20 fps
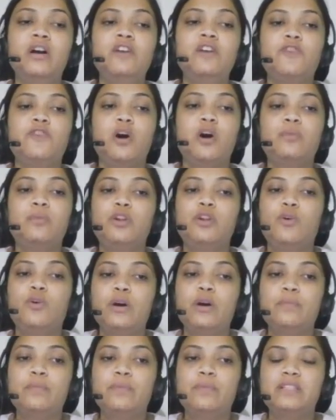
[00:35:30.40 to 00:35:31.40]
from a
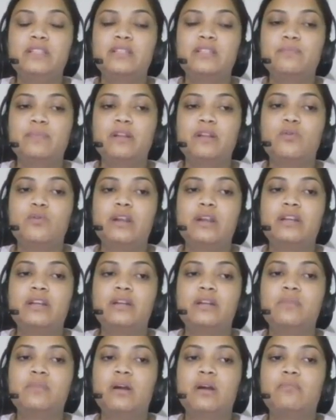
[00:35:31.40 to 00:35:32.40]
lower principal
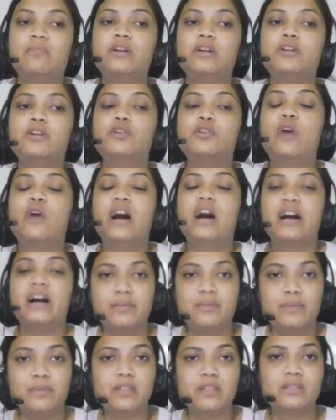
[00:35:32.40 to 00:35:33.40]
quantum number to
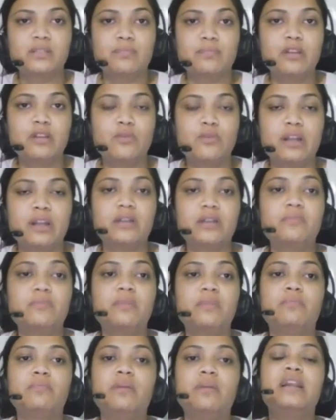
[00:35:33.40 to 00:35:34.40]
higher principal
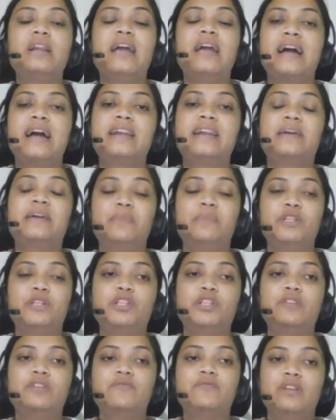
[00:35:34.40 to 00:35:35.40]
quantum number, and
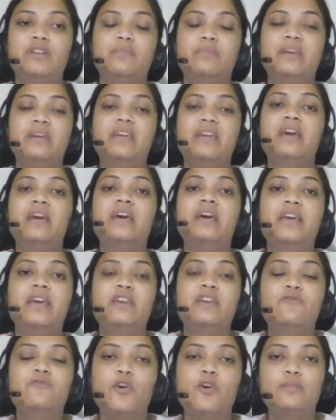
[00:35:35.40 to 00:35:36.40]
emission will be
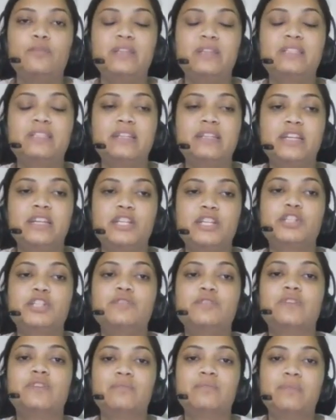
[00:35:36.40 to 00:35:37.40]
evolved, means
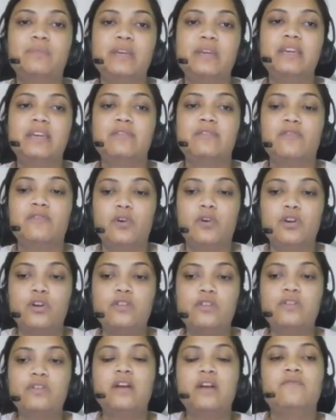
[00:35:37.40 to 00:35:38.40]
radiation will be
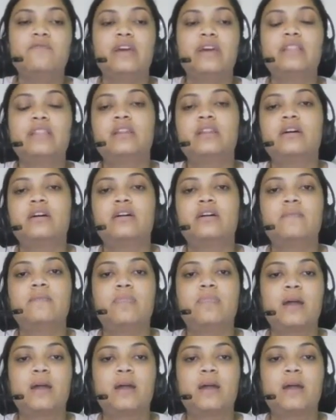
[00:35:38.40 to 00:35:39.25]
evolved when the